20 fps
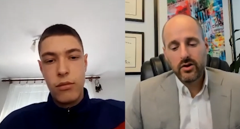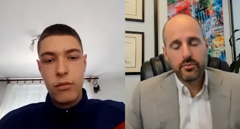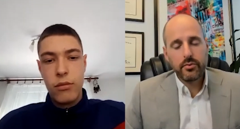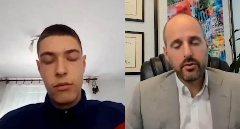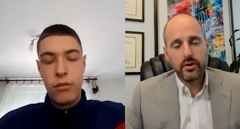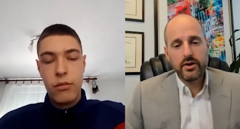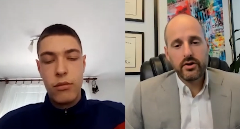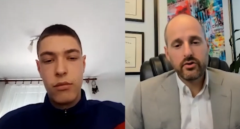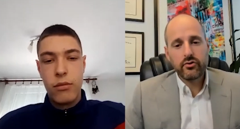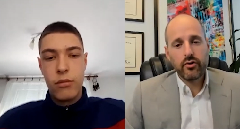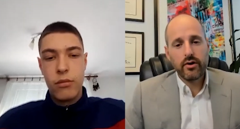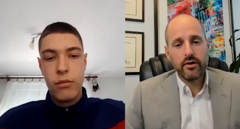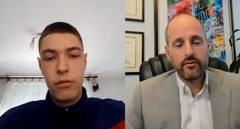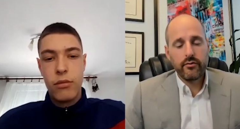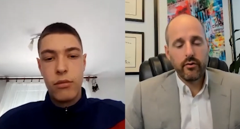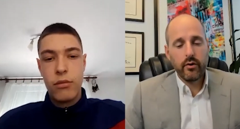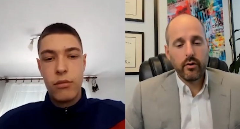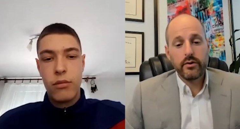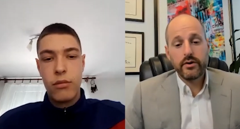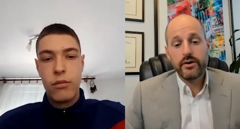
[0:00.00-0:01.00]
Speaker 1: pretty
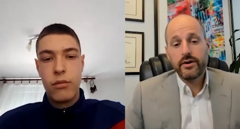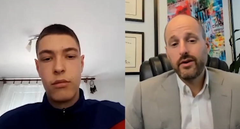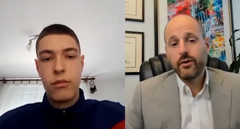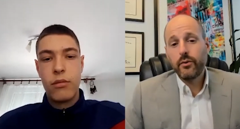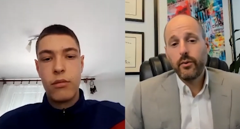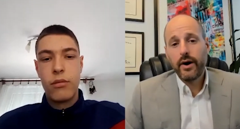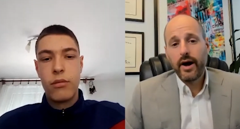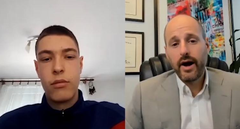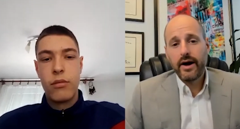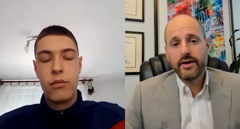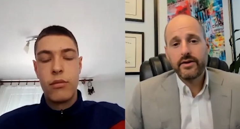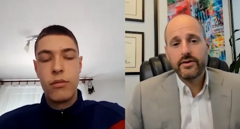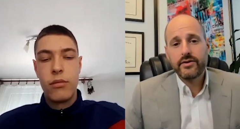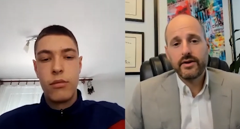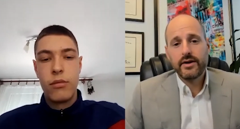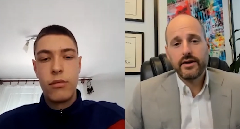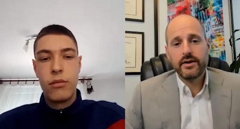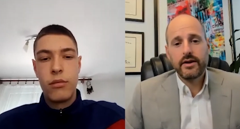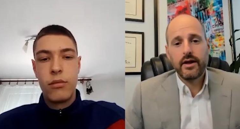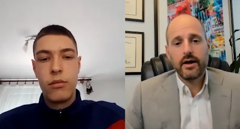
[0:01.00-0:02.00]
straightforward the way I
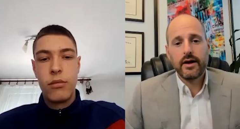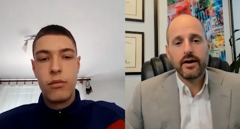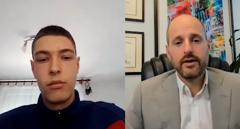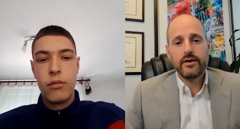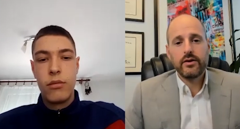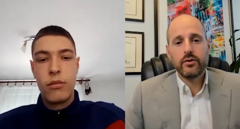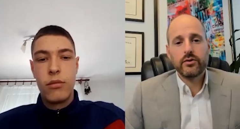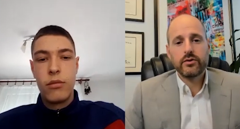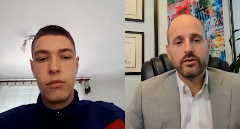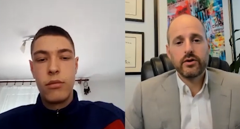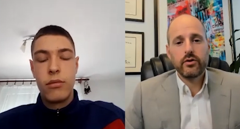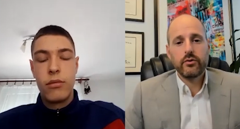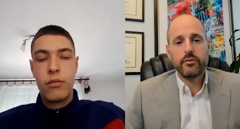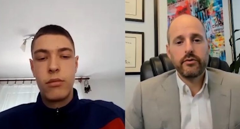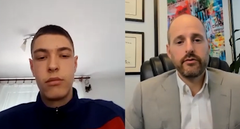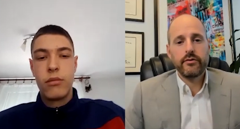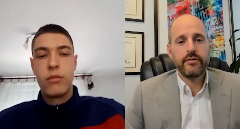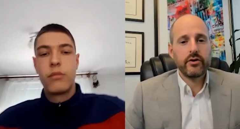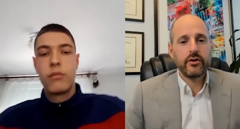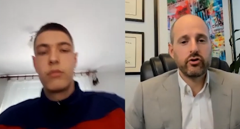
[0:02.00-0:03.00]
see it. Again, there's other
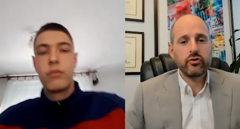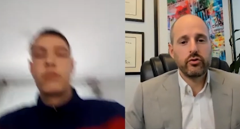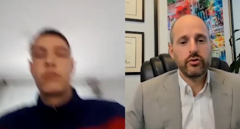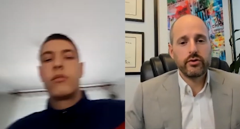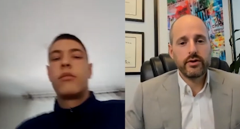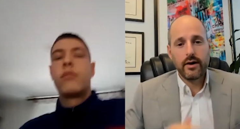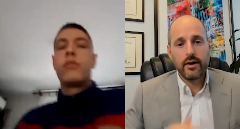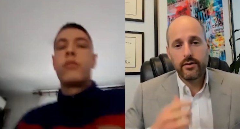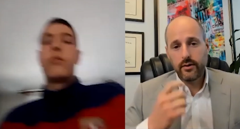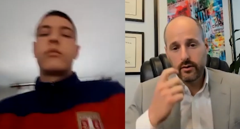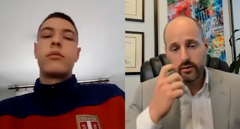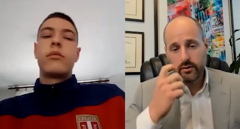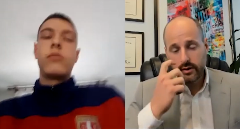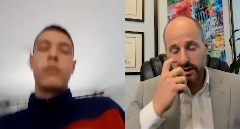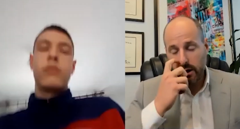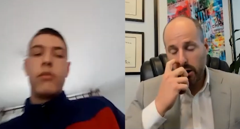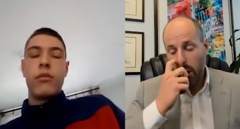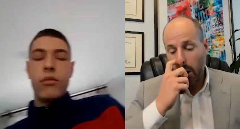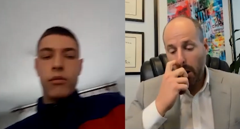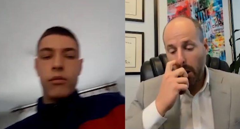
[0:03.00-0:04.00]
professionals out there
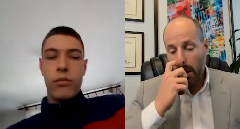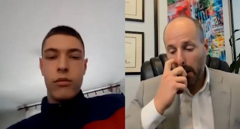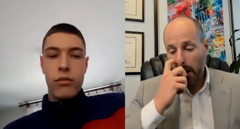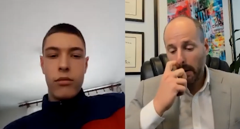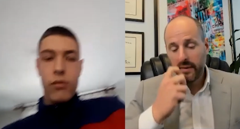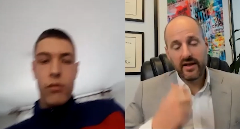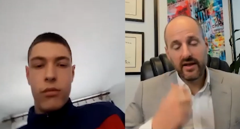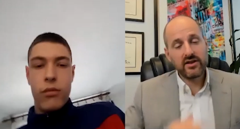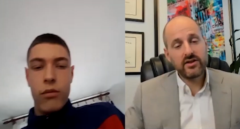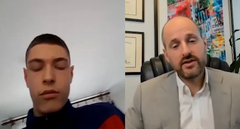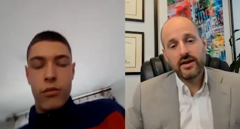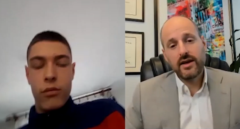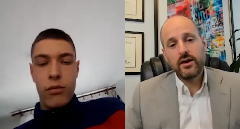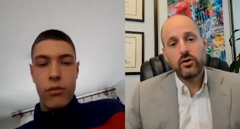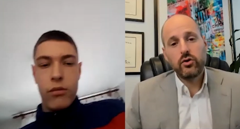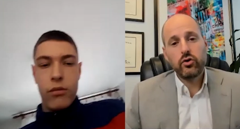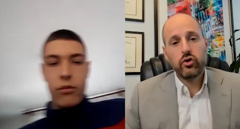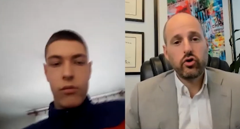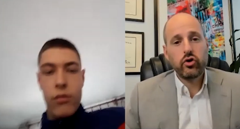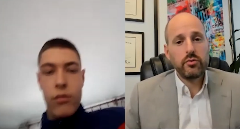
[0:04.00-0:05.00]
that say
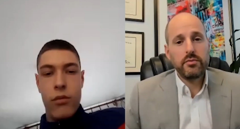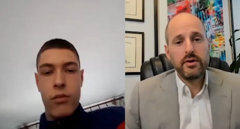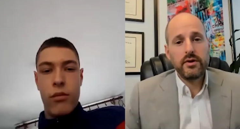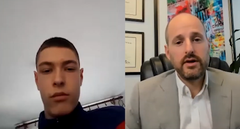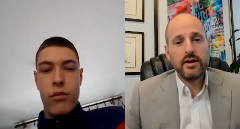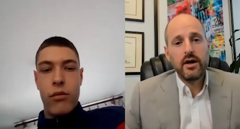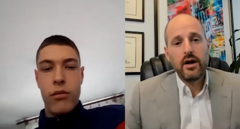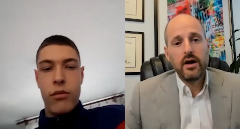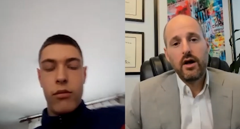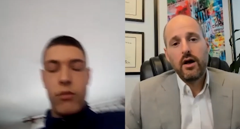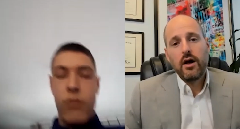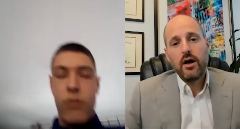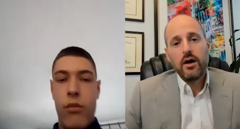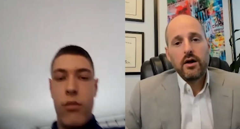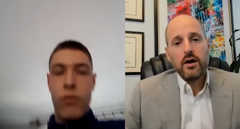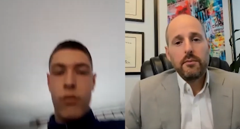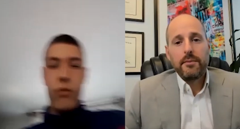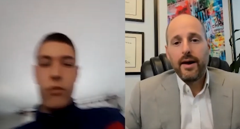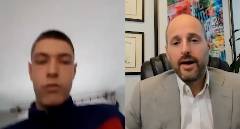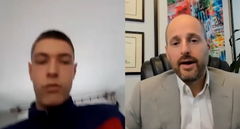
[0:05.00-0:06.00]
you should be
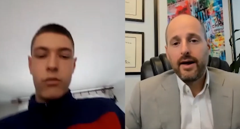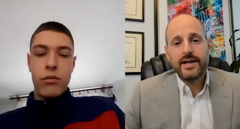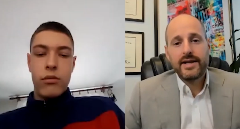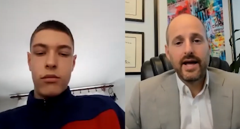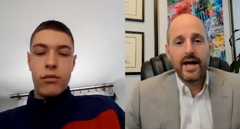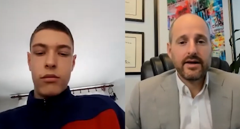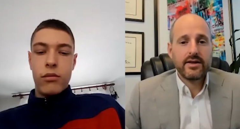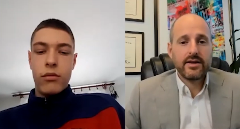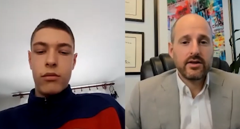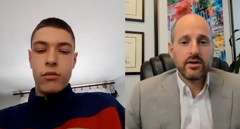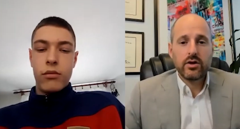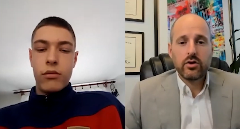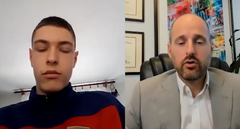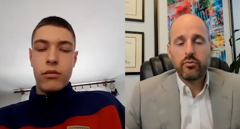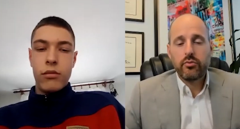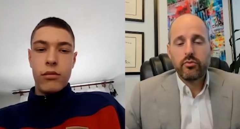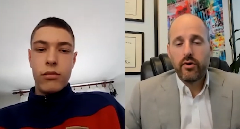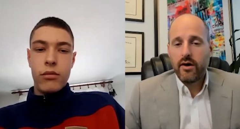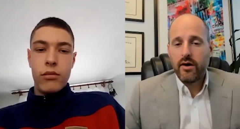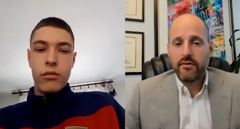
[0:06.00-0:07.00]
paying taxes on your
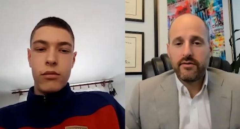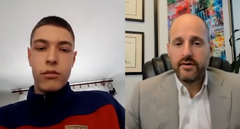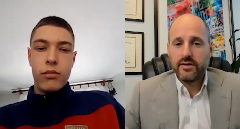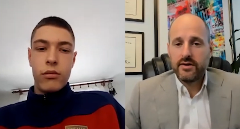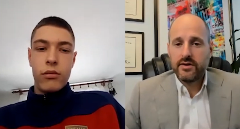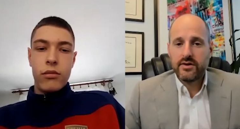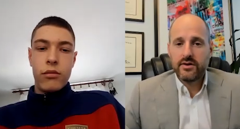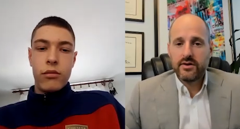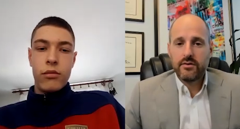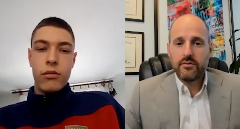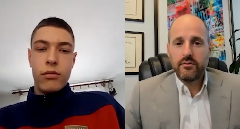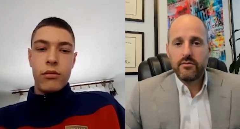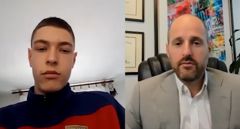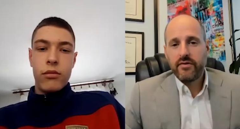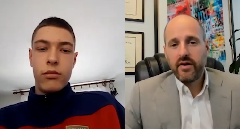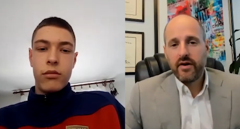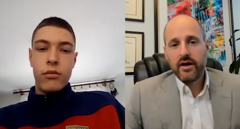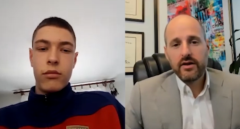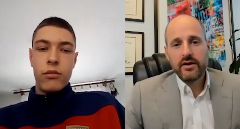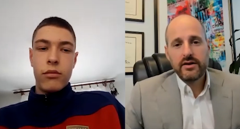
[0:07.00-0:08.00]
profits and
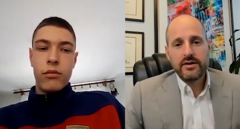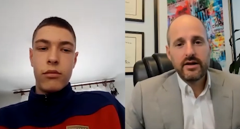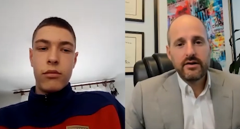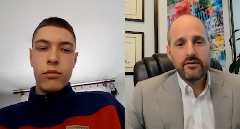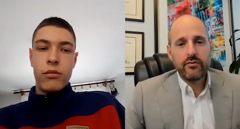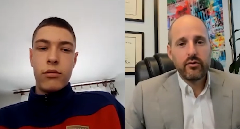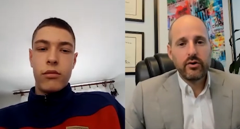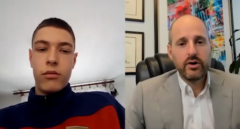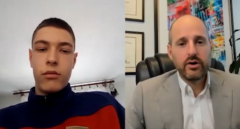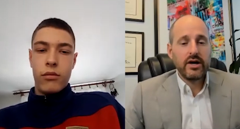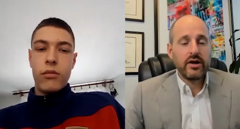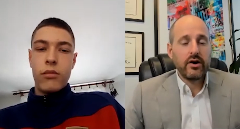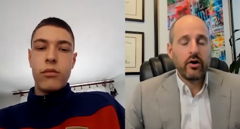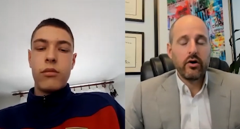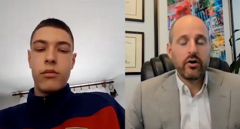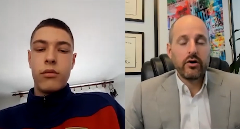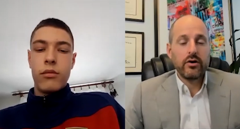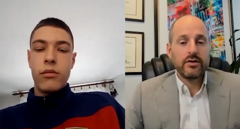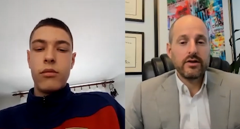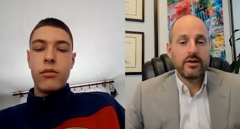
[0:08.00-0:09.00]
filing
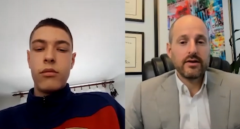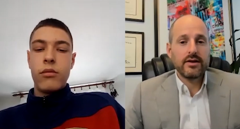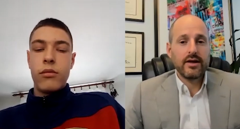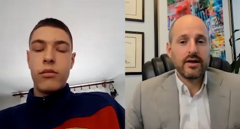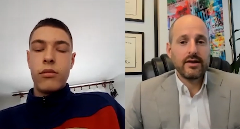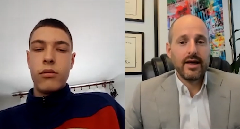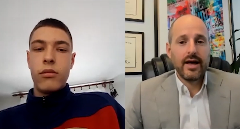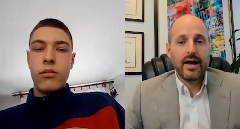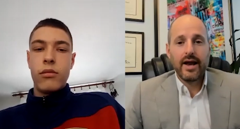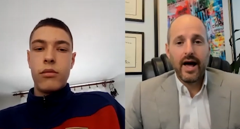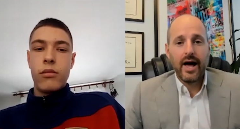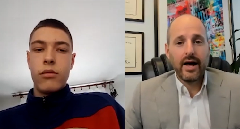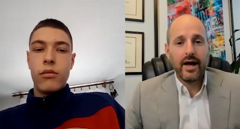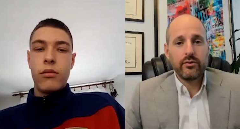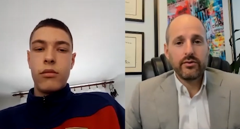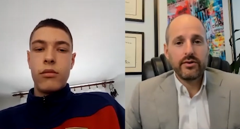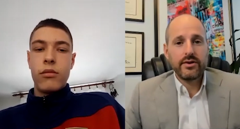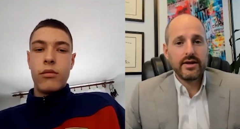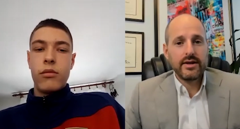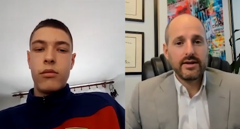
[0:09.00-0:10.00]
1040NR and things like that. I
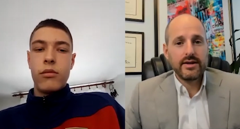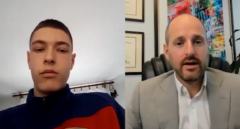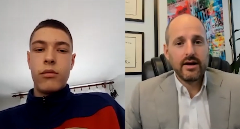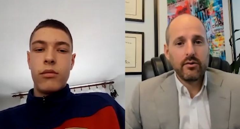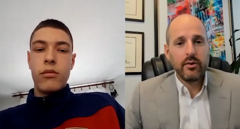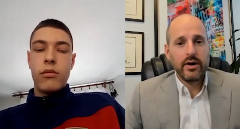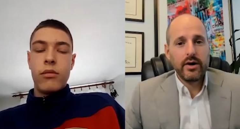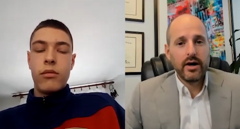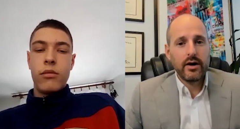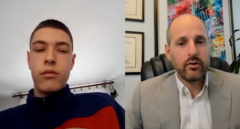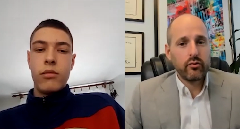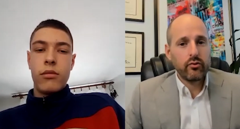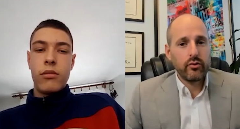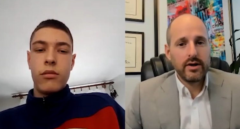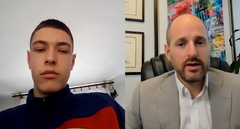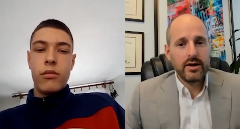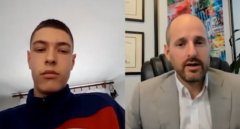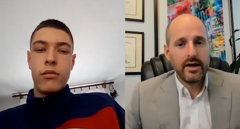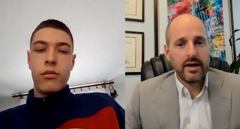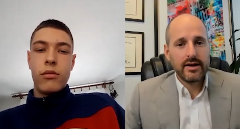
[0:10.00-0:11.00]
don't see it that way. I don't
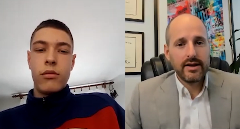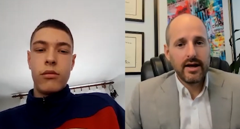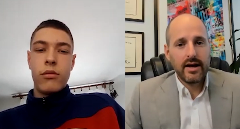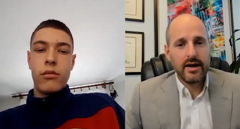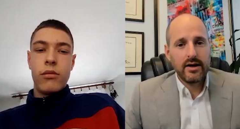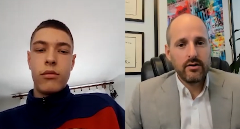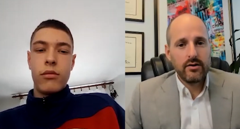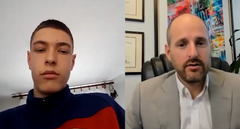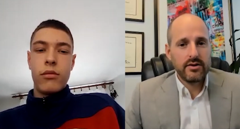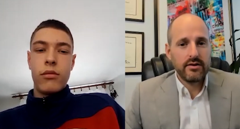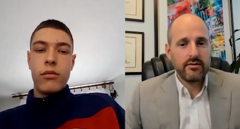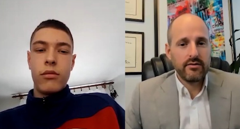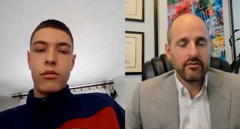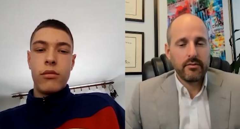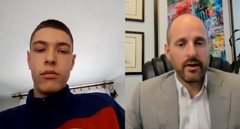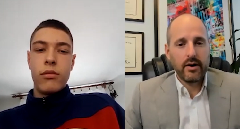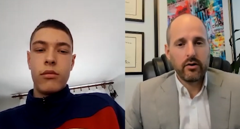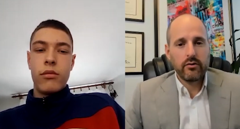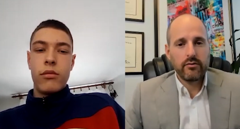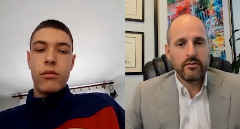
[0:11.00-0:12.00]
read it like that. You can see from
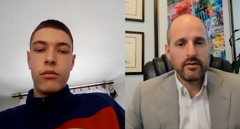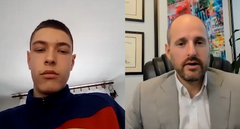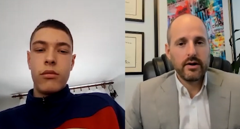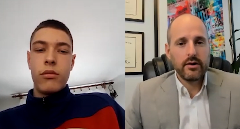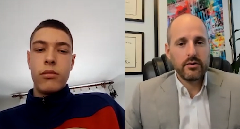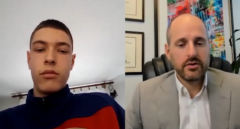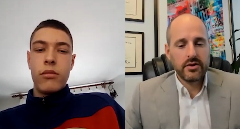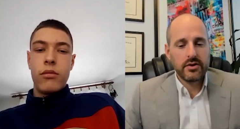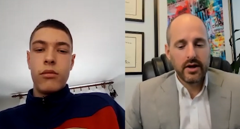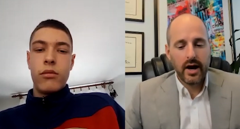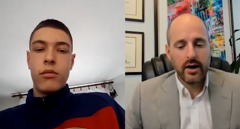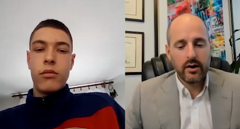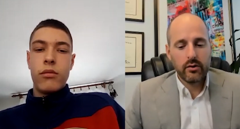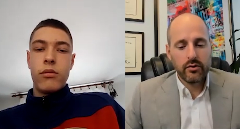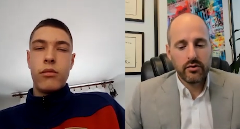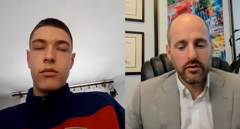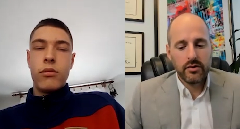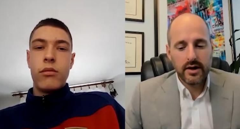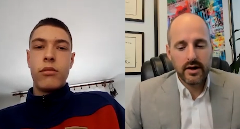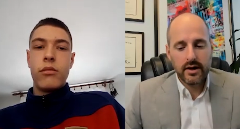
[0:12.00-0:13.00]
my other videos that I
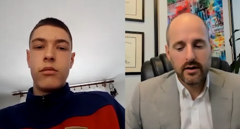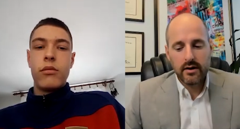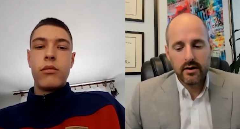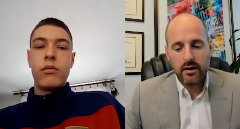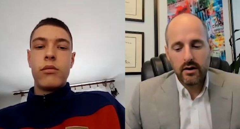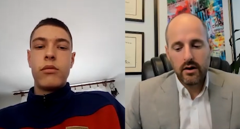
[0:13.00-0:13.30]
don't think